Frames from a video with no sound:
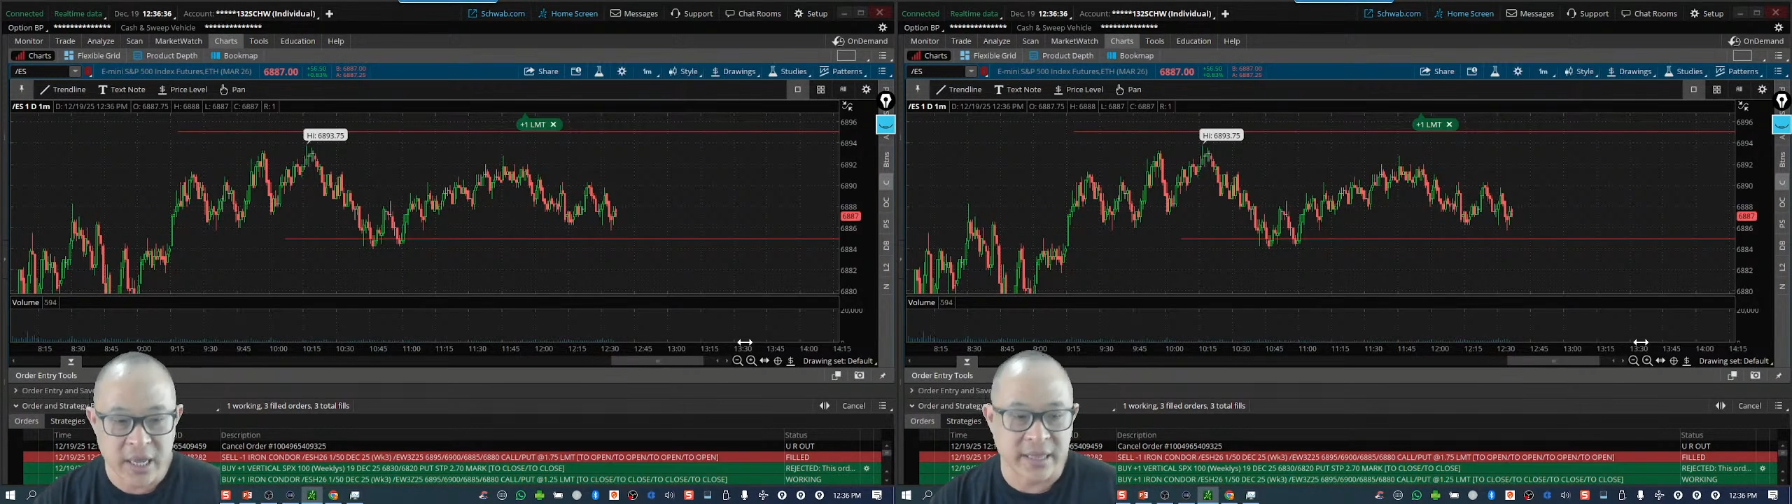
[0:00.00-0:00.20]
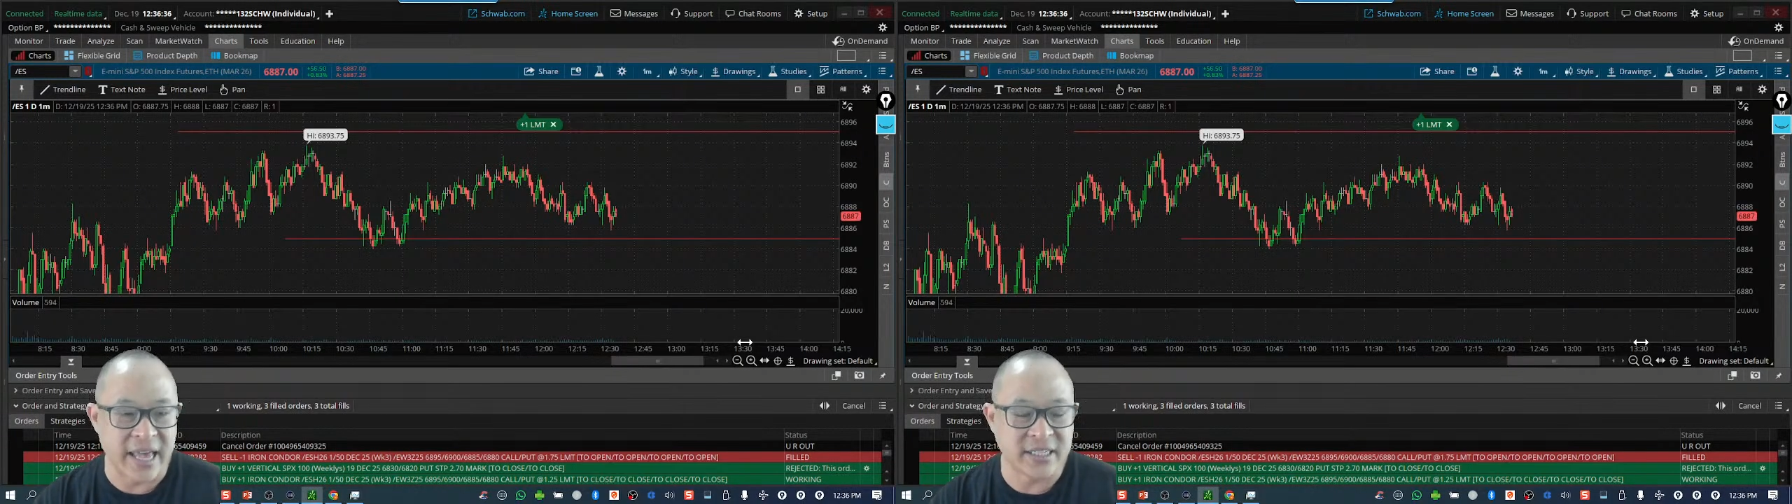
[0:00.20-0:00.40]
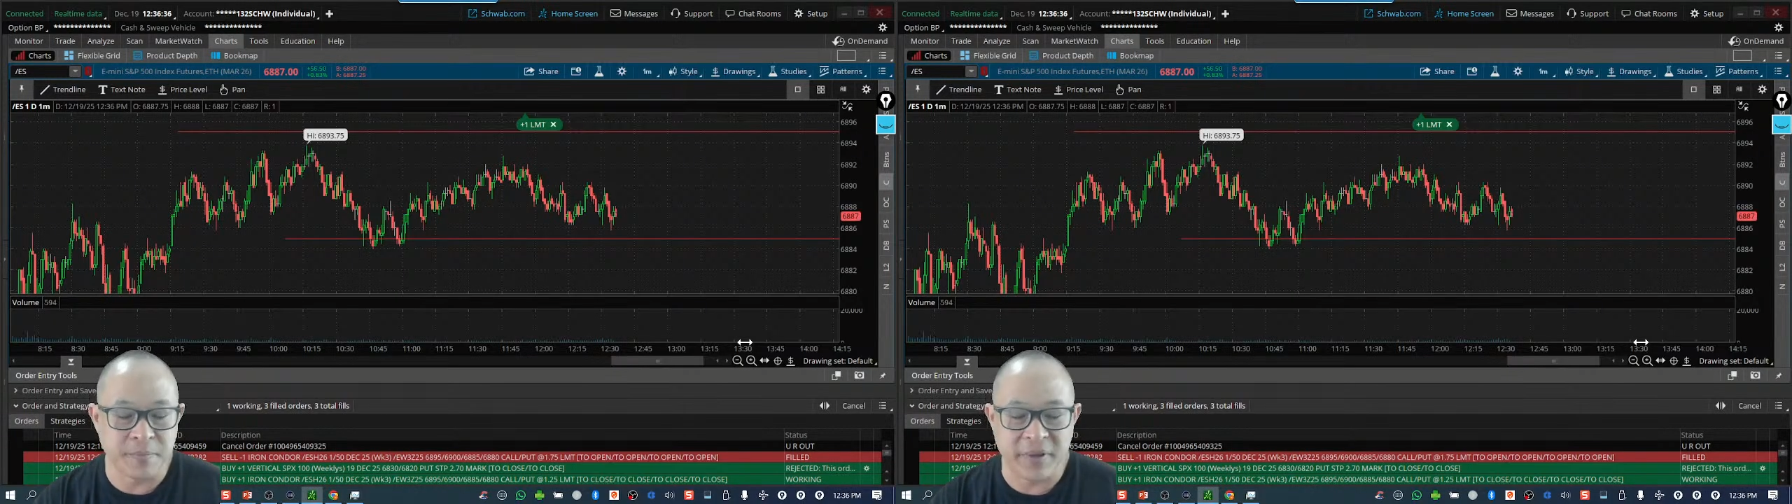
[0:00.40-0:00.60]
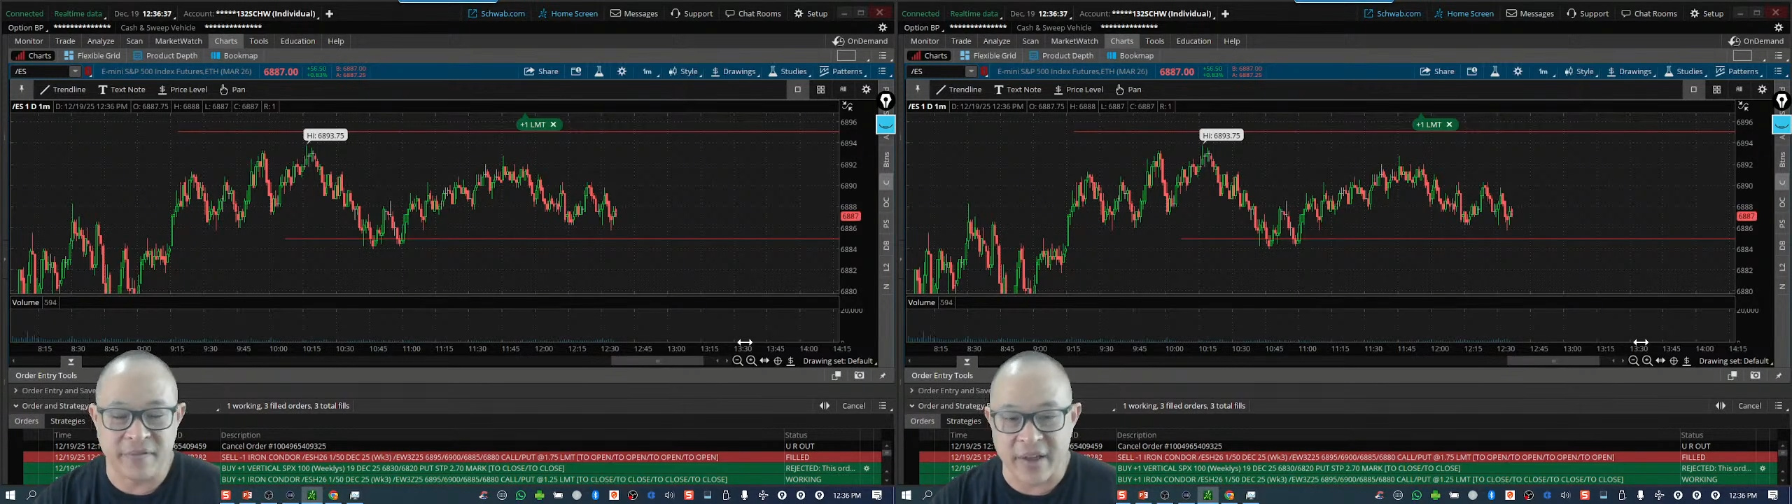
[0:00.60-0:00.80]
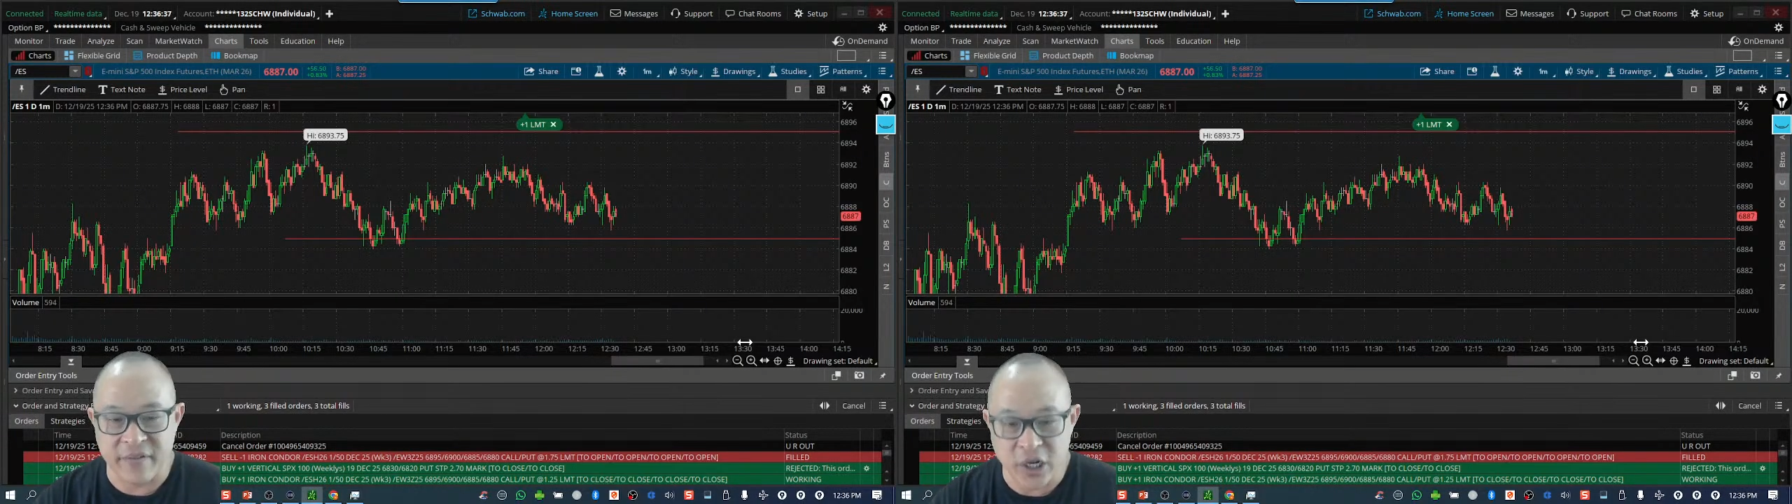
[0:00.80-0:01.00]
the S&P
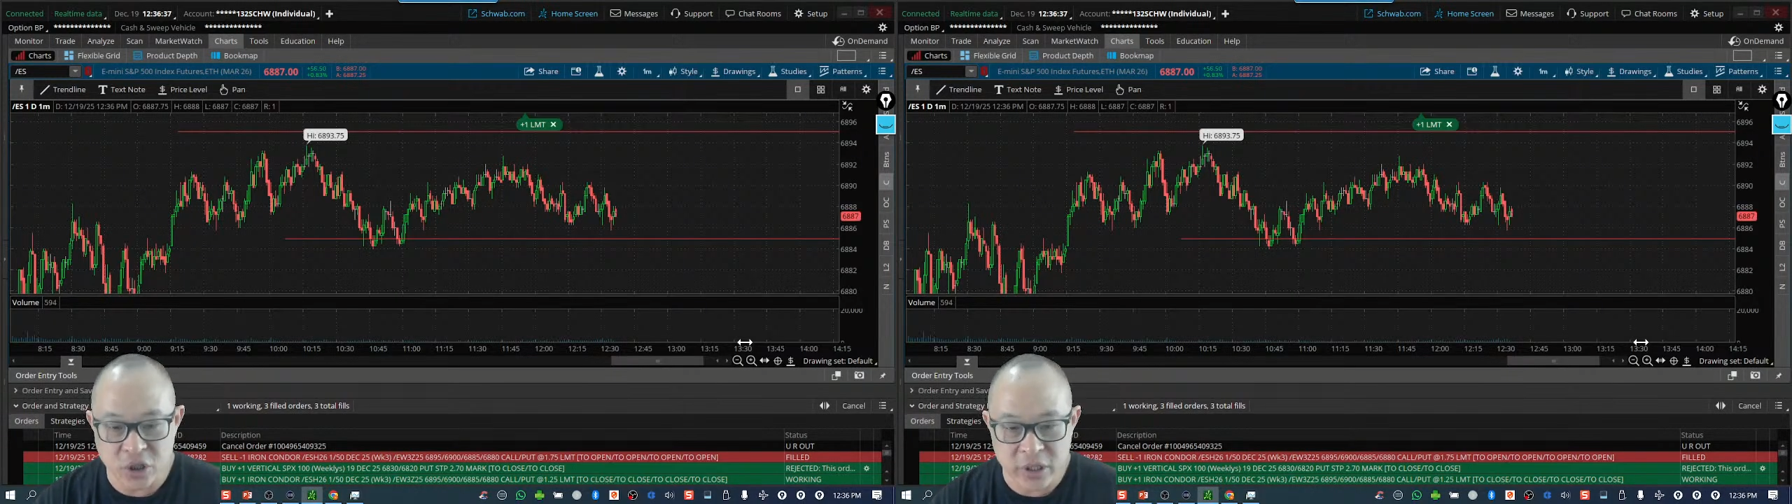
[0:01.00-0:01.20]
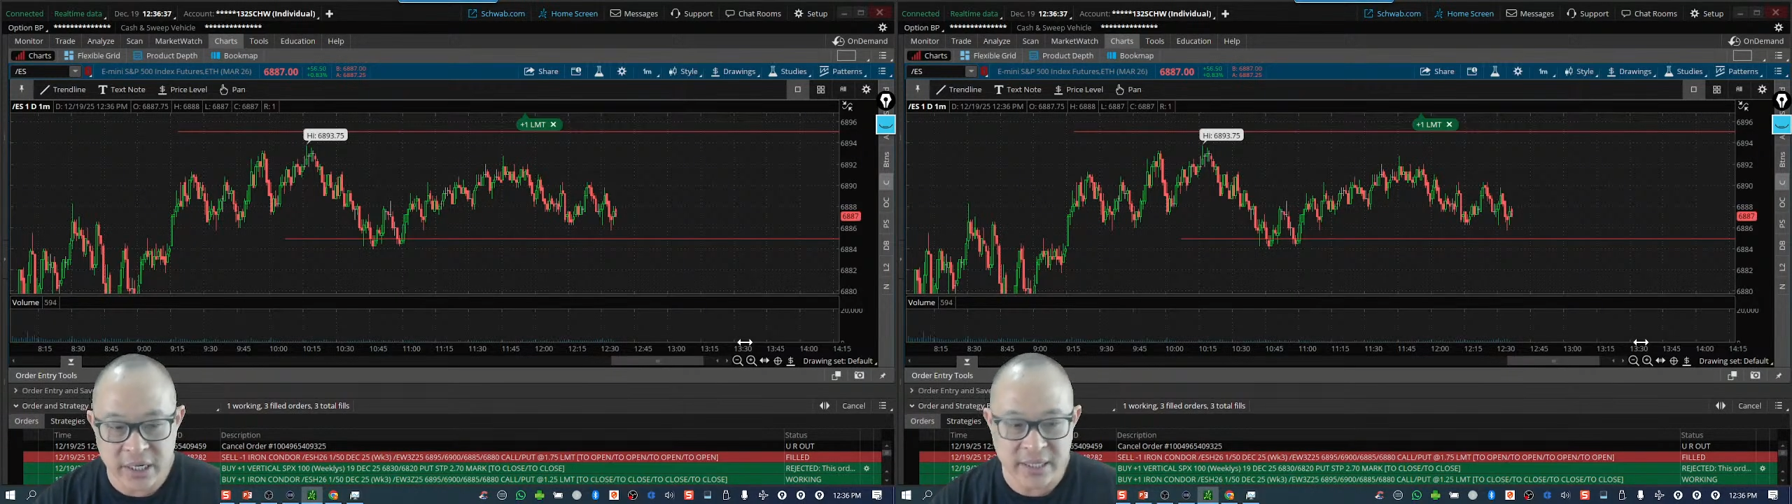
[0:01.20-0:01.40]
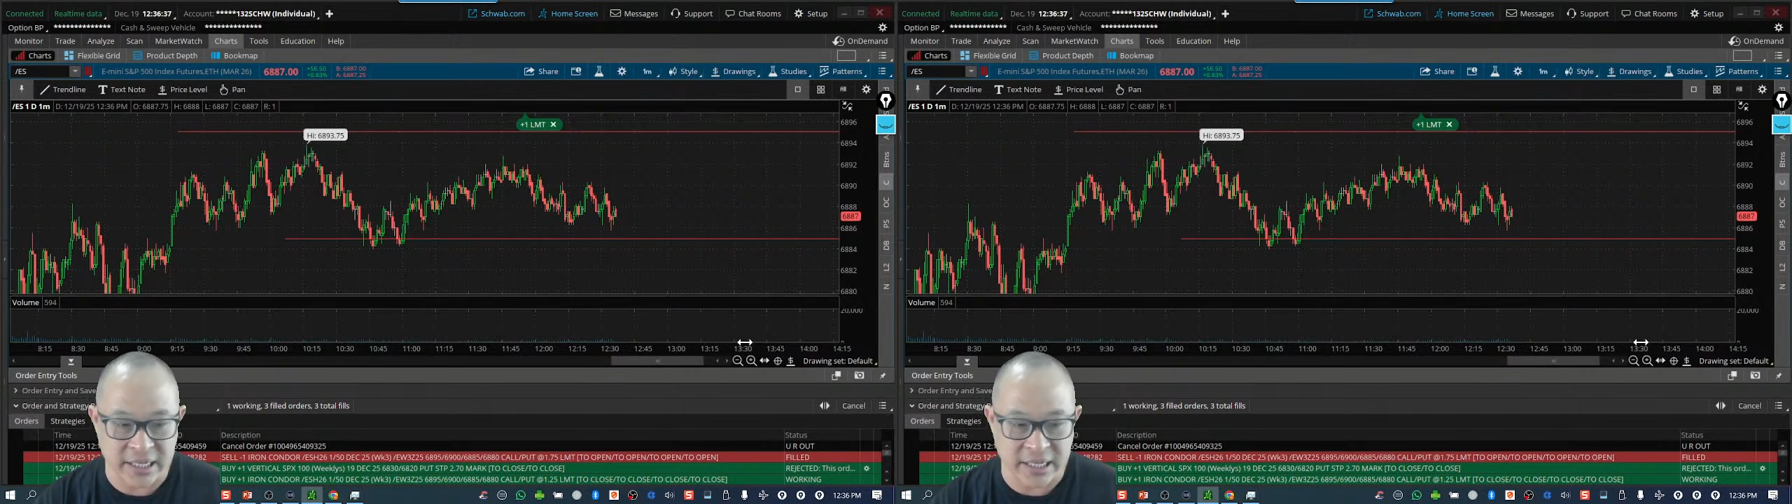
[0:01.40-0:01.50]
500,